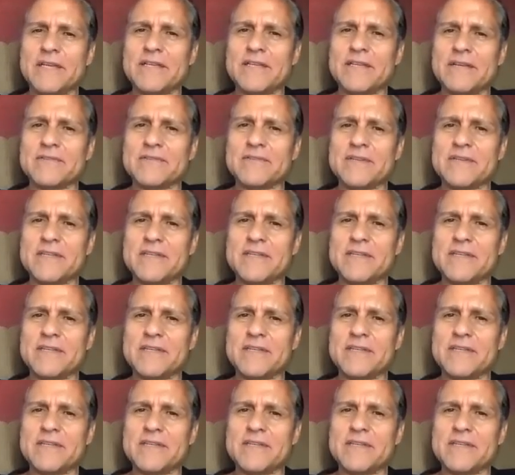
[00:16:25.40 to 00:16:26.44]

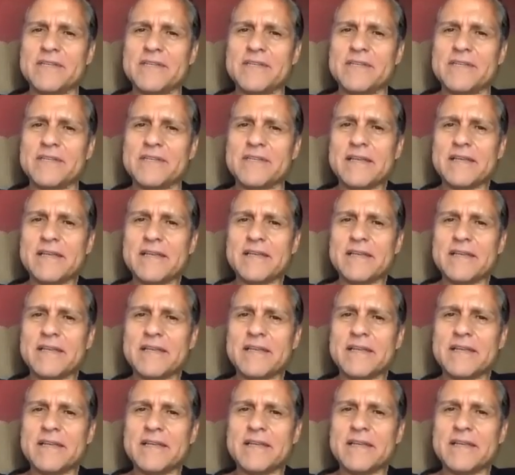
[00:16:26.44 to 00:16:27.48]

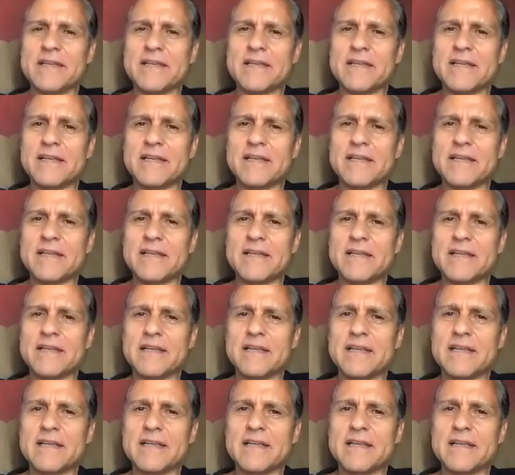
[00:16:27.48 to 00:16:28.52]

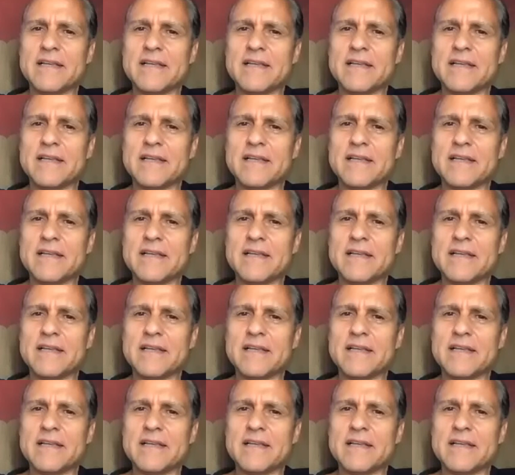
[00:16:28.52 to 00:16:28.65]
[no speech]